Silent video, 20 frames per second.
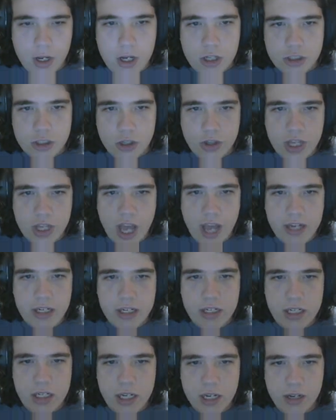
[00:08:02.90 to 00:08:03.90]
So the
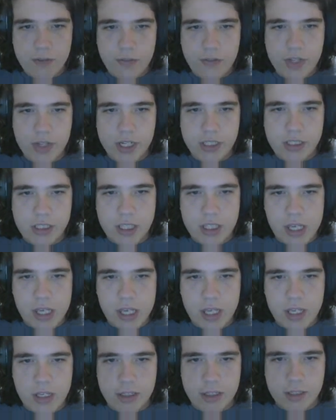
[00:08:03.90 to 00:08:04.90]
idea of this
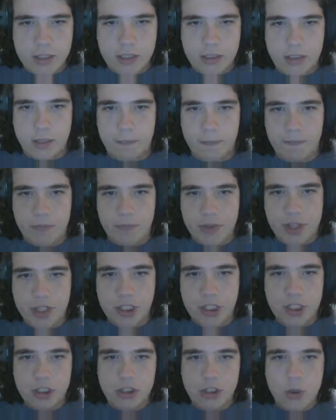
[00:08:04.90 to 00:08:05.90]
is